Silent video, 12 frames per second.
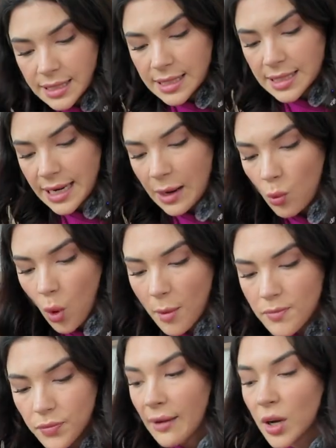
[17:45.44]
and stay warm.
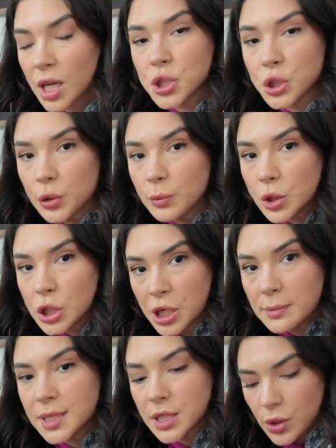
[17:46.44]
I've got 2 more
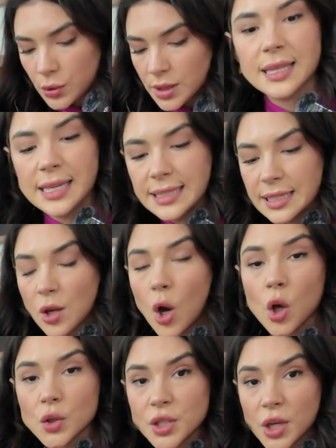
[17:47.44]
jumpsuits. This is
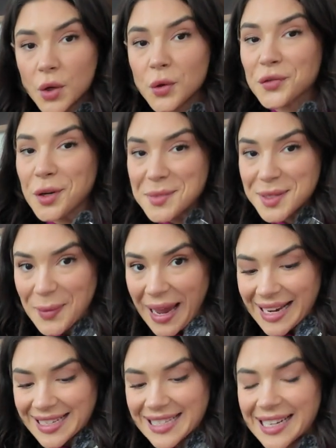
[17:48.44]
also from
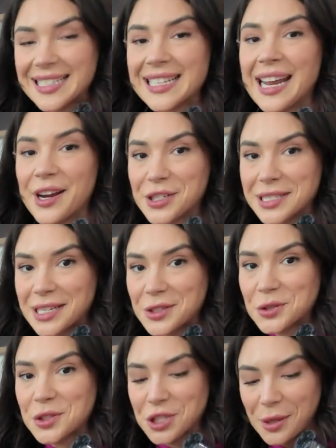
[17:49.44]
Spanx. It is an Air
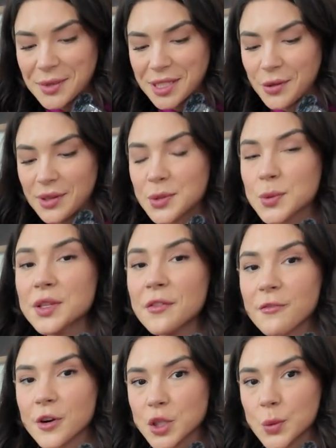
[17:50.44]
Essentials jumpsuit. This was the
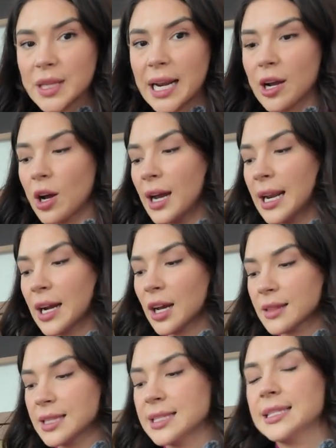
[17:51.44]
first one that I got, and I
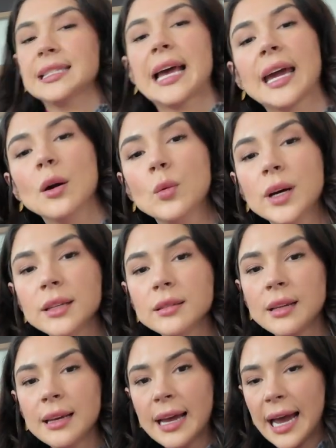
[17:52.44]
got this second one
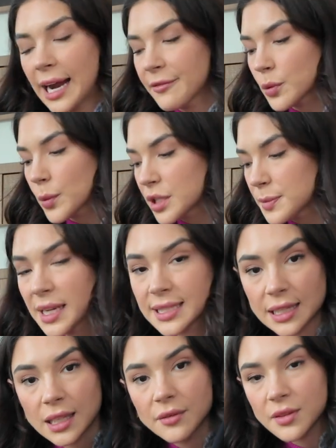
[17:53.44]
afterwards because
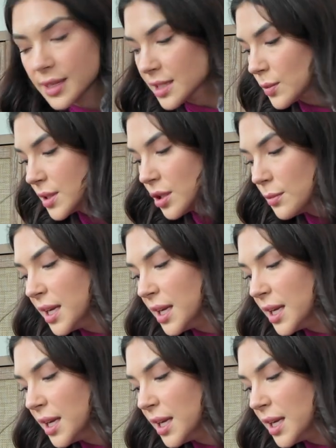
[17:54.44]
I loved this one so